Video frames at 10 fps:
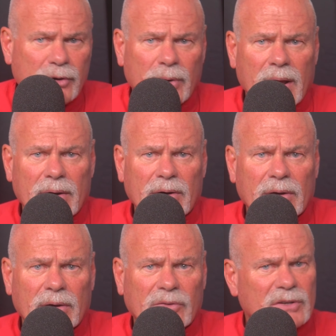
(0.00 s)
creator
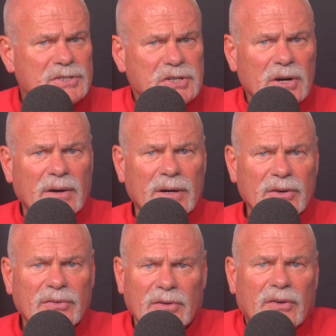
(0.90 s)
says, sure,
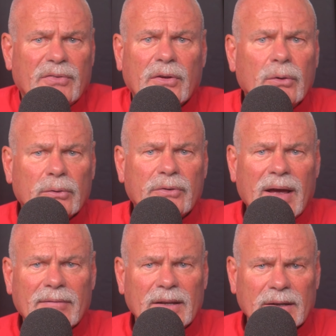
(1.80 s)
here's the Google
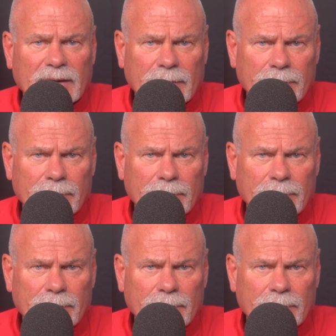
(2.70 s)
Drive link.